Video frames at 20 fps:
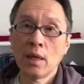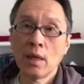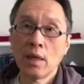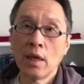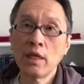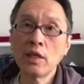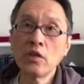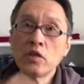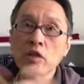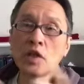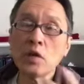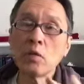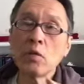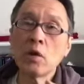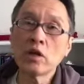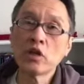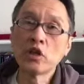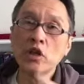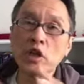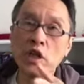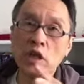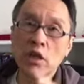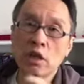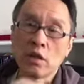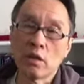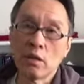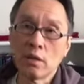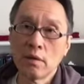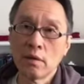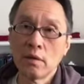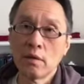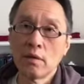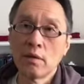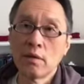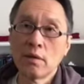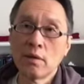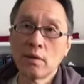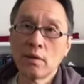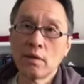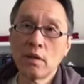And you say, well, Jing
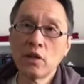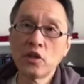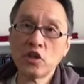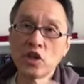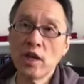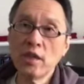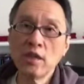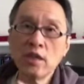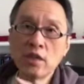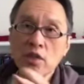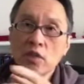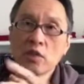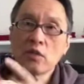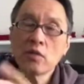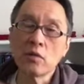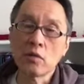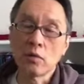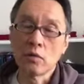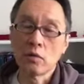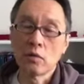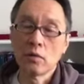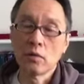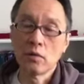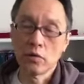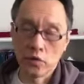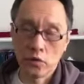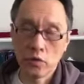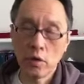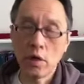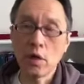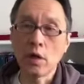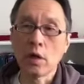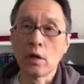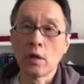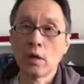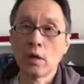is Chinese too. Sure.